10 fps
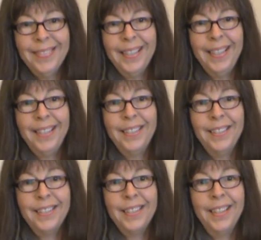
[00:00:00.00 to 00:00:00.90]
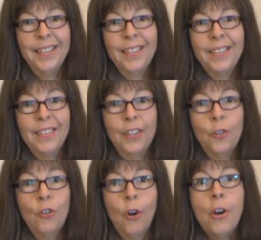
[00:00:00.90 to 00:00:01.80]
and the
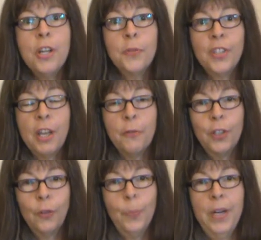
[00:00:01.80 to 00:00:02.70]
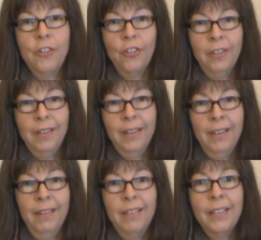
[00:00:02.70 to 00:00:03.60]
joy of self-expression
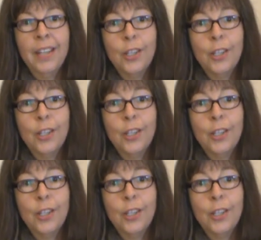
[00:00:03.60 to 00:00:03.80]
and